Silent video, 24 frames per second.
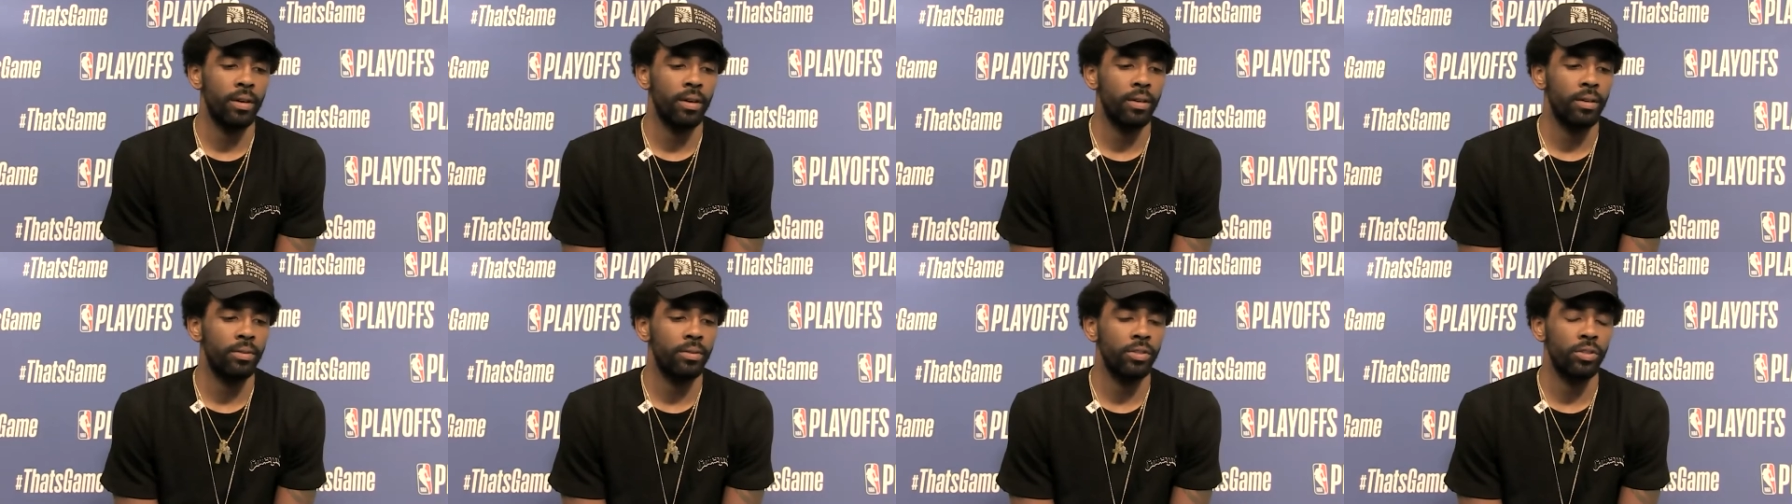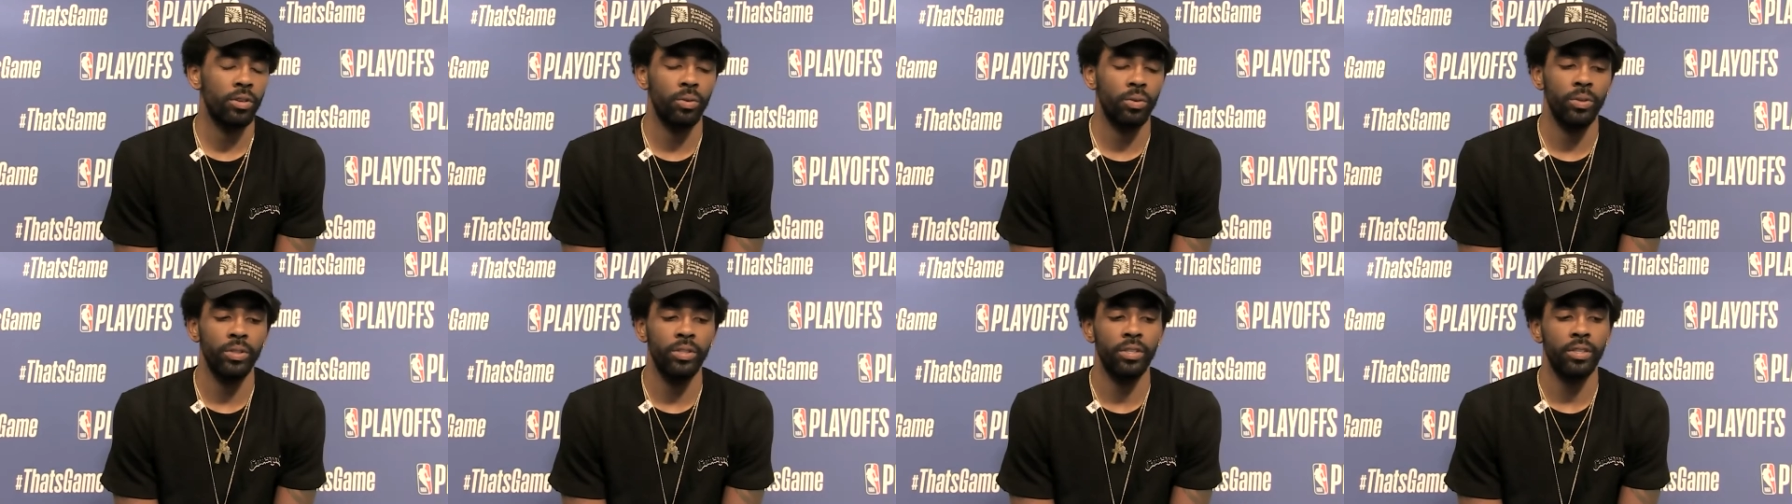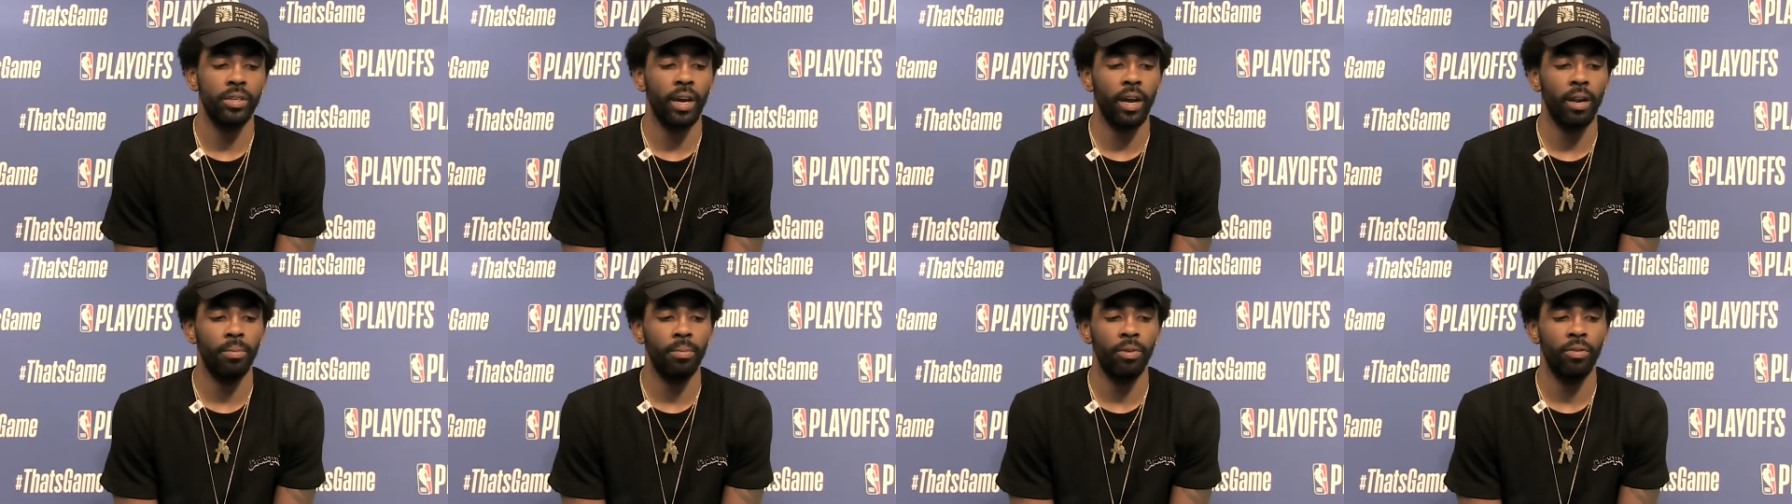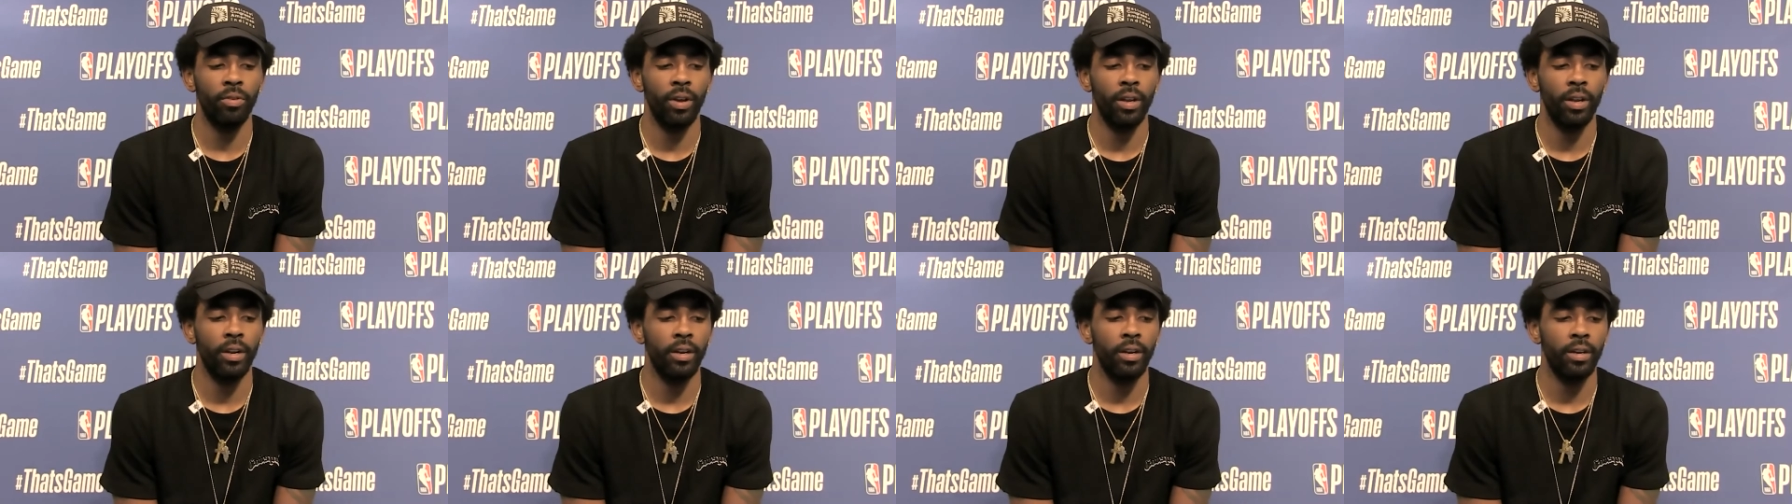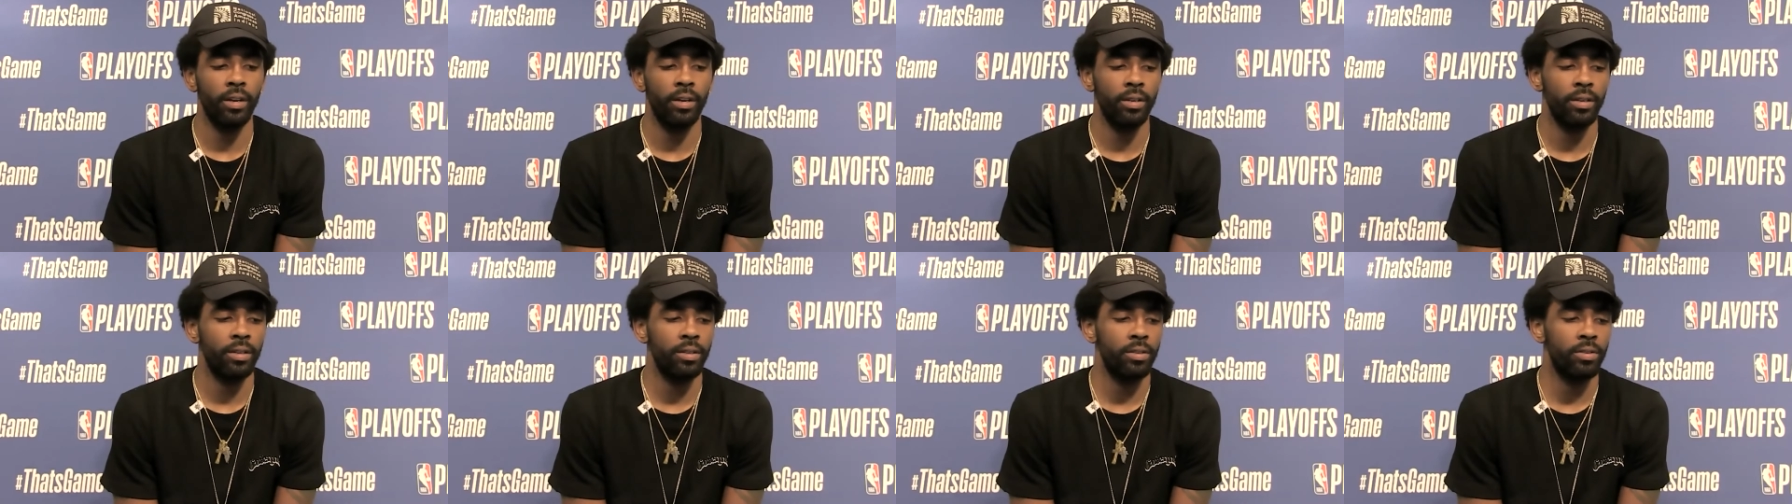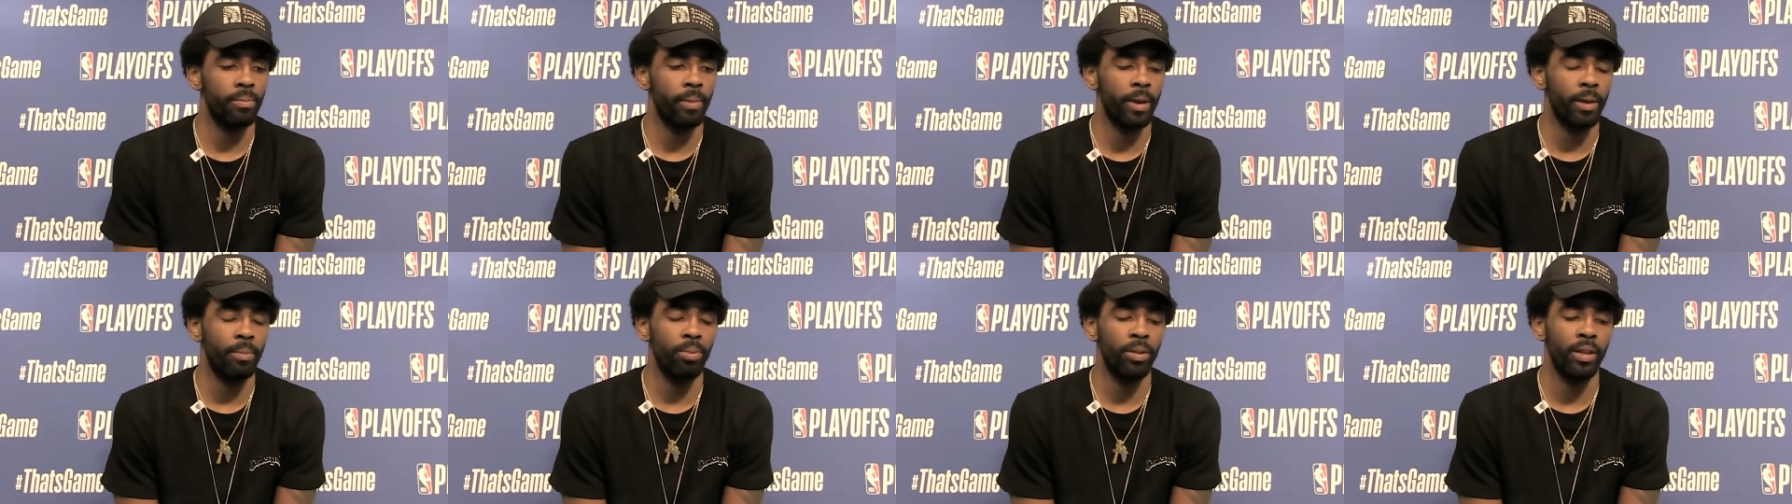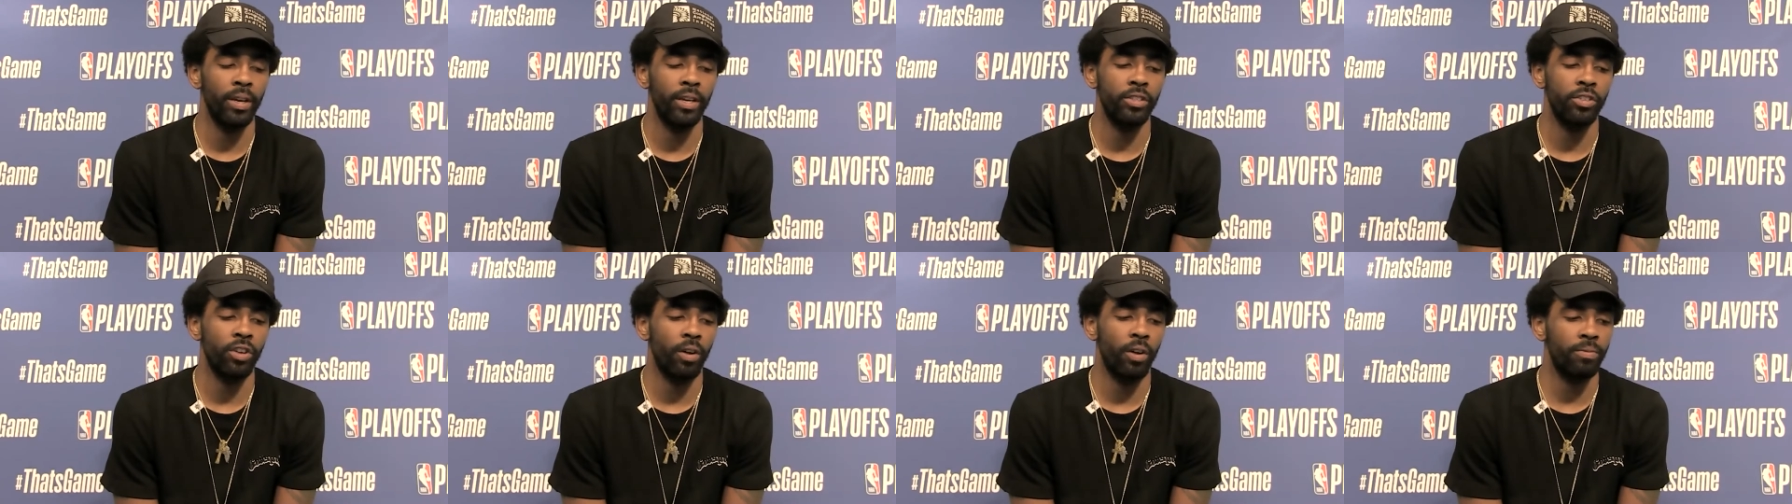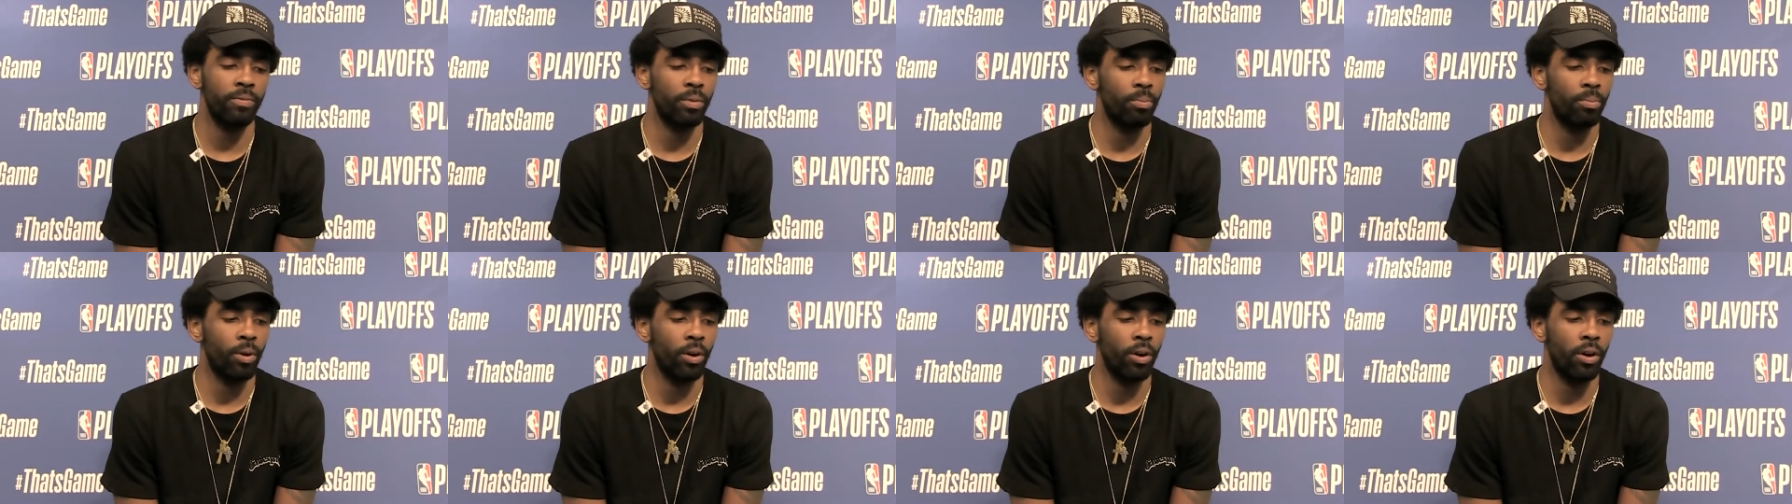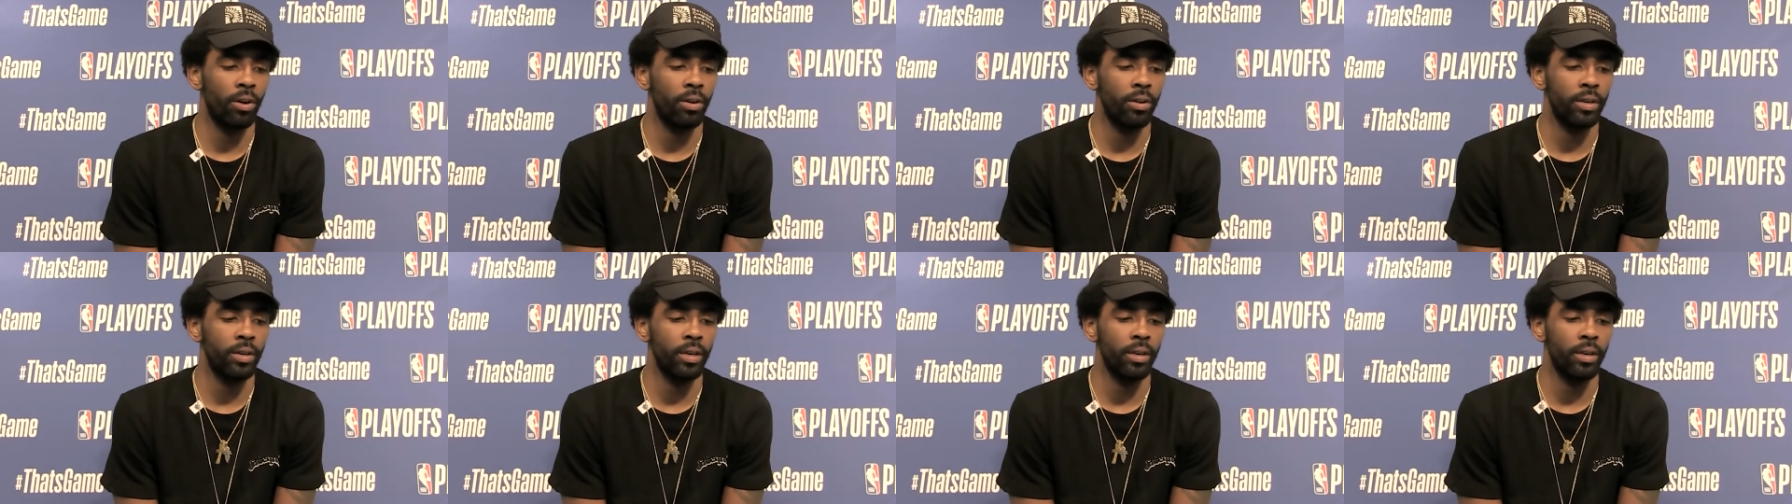So we just got to be ready to make plays off the ball